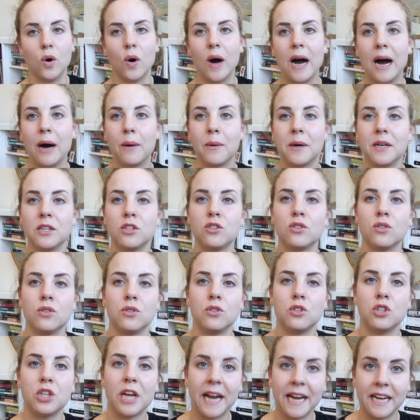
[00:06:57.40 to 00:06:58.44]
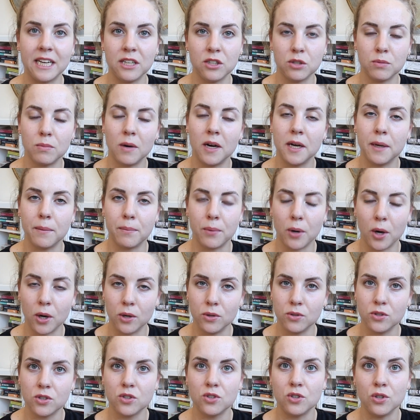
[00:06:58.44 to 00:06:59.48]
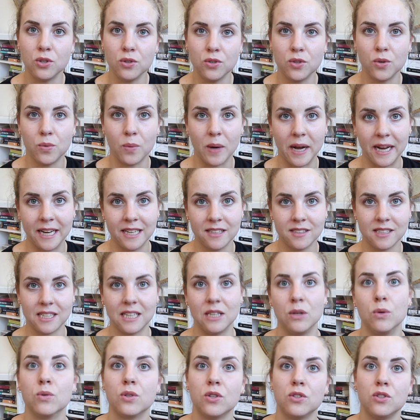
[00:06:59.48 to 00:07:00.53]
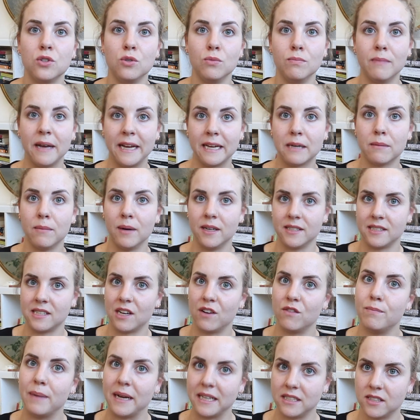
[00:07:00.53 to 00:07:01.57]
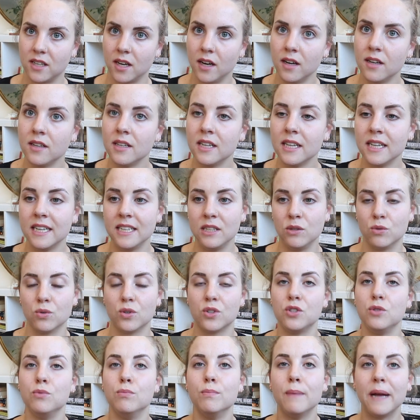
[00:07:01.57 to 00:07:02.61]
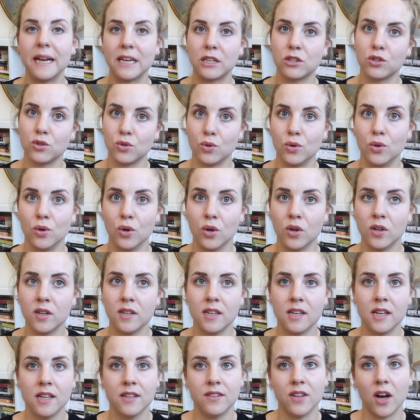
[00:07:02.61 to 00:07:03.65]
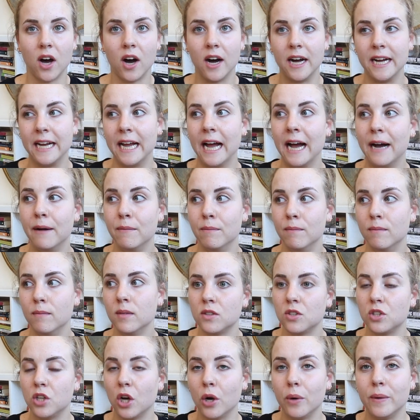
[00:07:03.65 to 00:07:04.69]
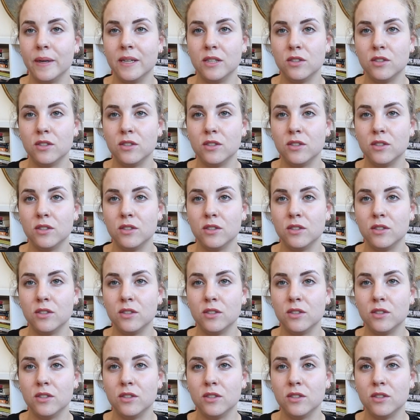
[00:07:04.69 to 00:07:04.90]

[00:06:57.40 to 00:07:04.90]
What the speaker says: how I should change my approach to the weights in order to make myself better, in order to make sure that I am going